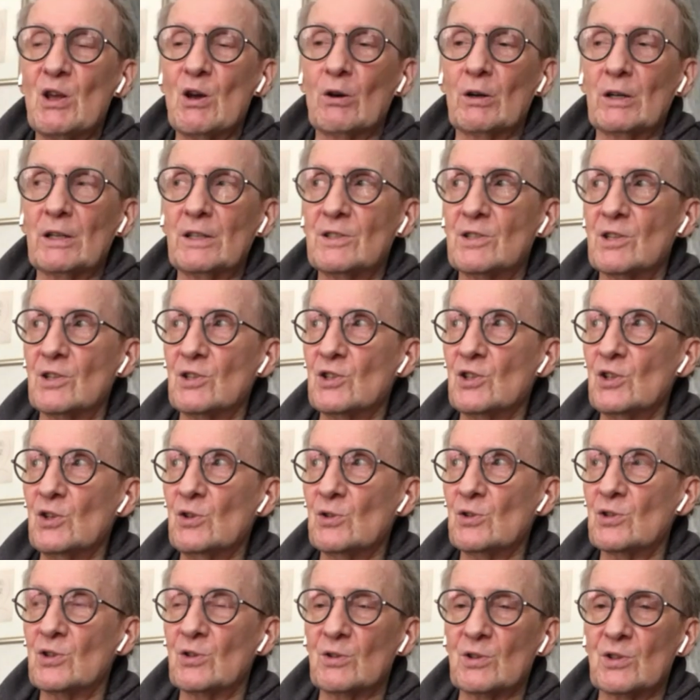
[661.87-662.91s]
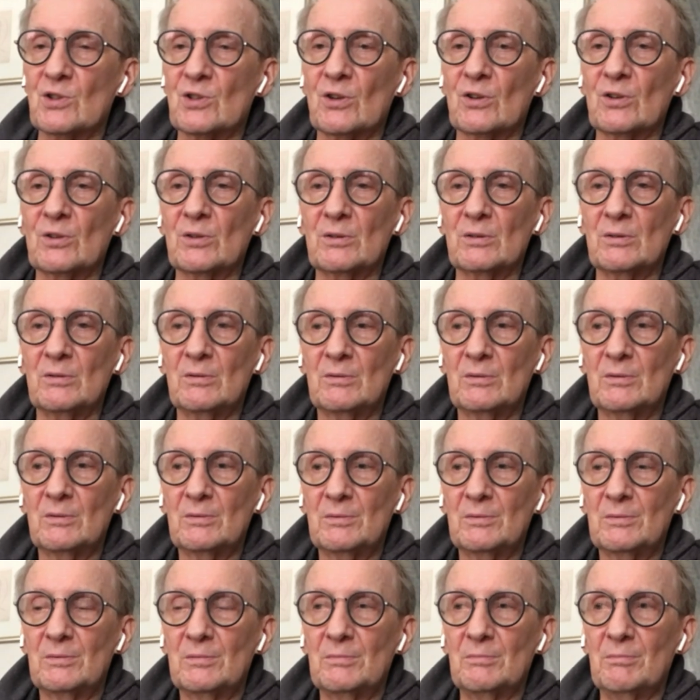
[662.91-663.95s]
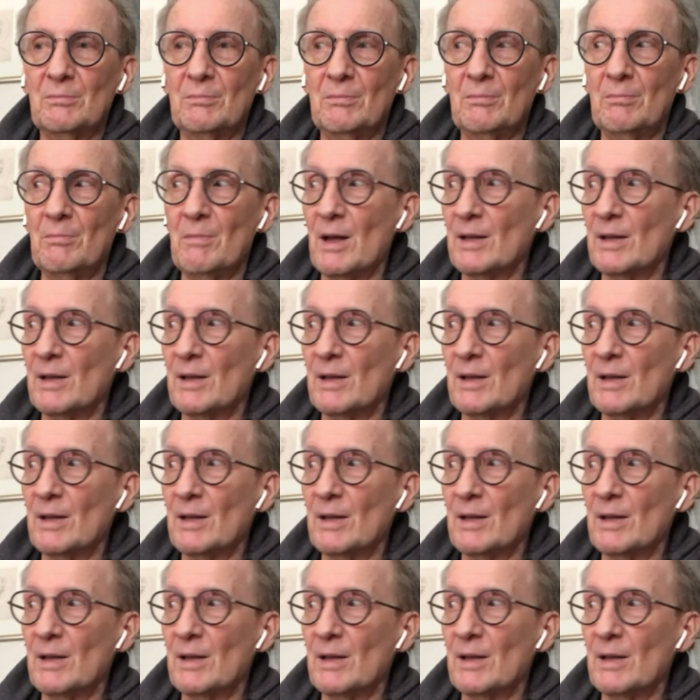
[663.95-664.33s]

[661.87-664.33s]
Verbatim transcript: audience is used to a certain mm-hmm.